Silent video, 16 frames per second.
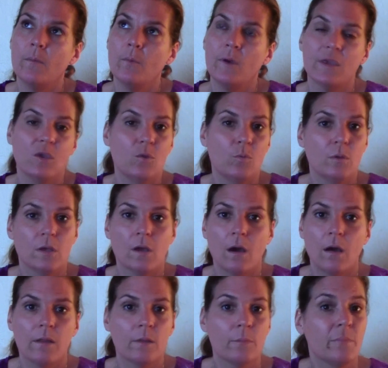what you would
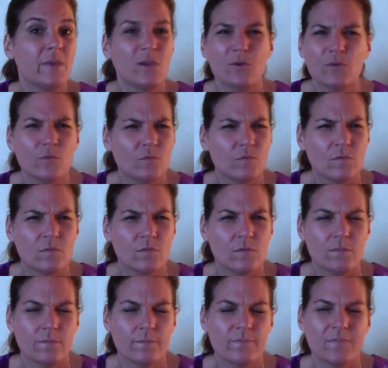call
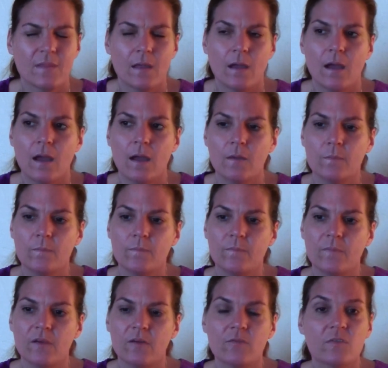abused,
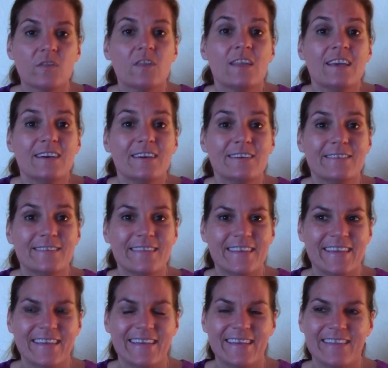there's still
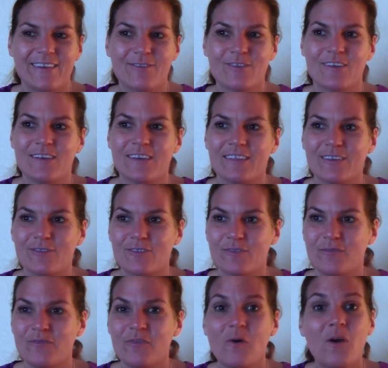there's
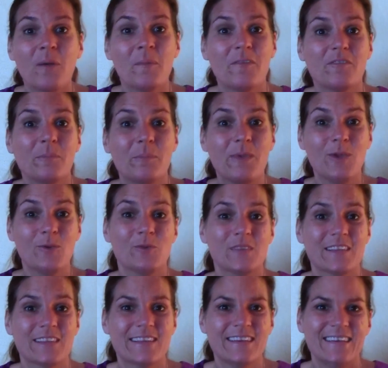a form of
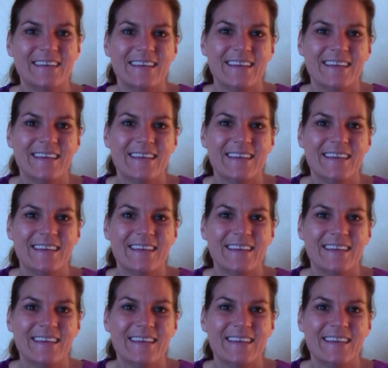abuse